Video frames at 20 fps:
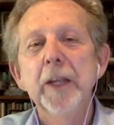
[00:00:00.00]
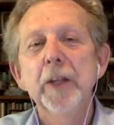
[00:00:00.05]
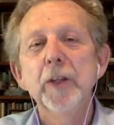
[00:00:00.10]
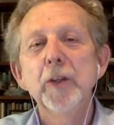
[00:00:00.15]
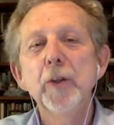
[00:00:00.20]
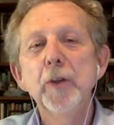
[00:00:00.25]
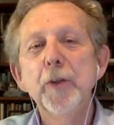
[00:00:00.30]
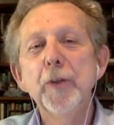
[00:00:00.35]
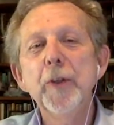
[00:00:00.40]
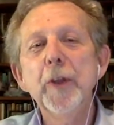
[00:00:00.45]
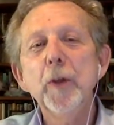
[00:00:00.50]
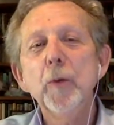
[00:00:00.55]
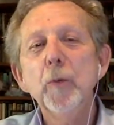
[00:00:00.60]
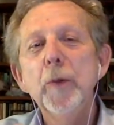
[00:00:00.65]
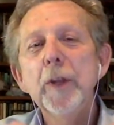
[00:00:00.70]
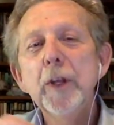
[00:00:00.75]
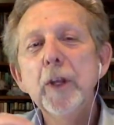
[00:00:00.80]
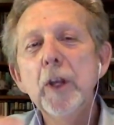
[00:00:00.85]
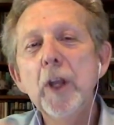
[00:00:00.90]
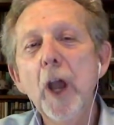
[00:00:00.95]
Do you think
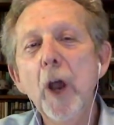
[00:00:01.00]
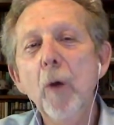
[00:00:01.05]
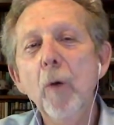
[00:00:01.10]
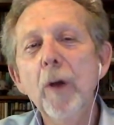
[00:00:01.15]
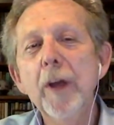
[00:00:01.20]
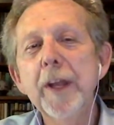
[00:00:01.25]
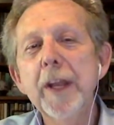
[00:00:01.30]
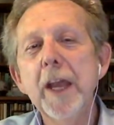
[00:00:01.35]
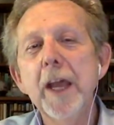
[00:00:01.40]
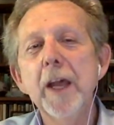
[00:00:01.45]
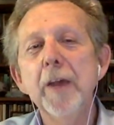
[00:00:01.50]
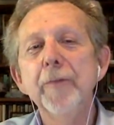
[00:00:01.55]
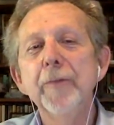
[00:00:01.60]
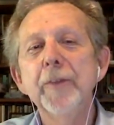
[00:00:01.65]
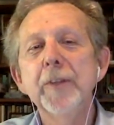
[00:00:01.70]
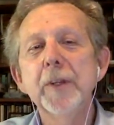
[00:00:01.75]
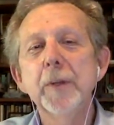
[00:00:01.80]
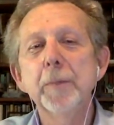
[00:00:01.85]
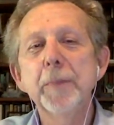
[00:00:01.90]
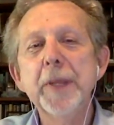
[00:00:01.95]
we know
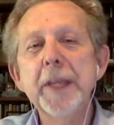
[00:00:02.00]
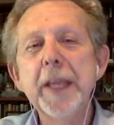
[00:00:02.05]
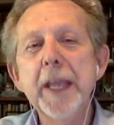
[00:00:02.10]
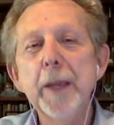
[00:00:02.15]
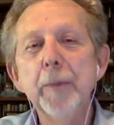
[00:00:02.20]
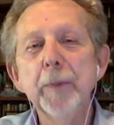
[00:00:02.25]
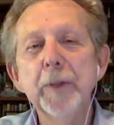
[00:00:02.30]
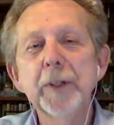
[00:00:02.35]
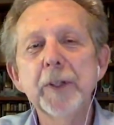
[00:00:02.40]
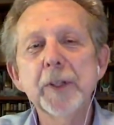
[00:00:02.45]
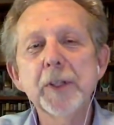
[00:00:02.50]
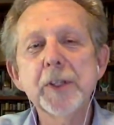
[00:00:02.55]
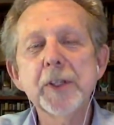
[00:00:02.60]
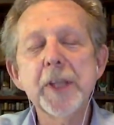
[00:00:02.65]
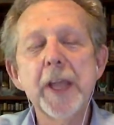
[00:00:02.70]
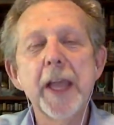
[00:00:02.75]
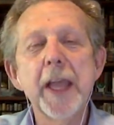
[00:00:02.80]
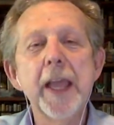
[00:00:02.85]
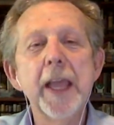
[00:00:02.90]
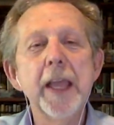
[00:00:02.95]
enough to be able to
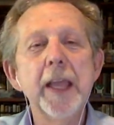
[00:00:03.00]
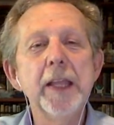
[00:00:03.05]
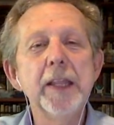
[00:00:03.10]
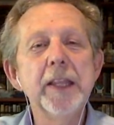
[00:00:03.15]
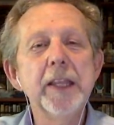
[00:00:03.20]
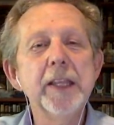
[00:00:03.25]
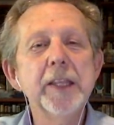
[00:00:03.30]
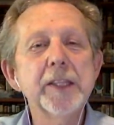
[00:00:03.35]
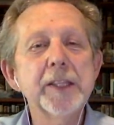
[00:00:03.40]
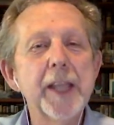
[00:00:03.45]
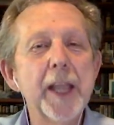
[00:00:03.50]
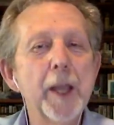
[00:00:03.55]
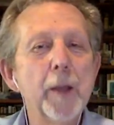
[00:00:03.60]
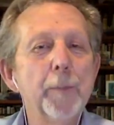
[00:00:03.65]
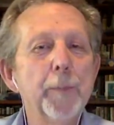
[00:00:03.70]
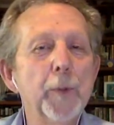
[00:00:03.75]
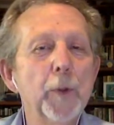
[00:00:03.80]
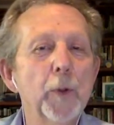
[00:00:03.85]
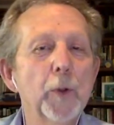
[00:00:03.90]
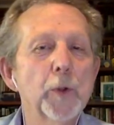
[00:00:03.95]
say these
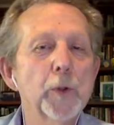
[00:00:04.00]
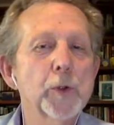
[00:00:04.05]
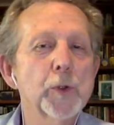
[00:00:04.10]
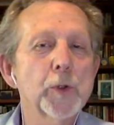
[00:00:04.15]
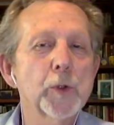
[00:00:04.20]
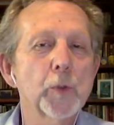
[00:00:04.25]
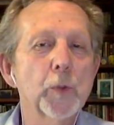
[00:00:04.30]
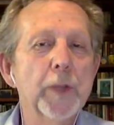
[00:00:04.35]
samples,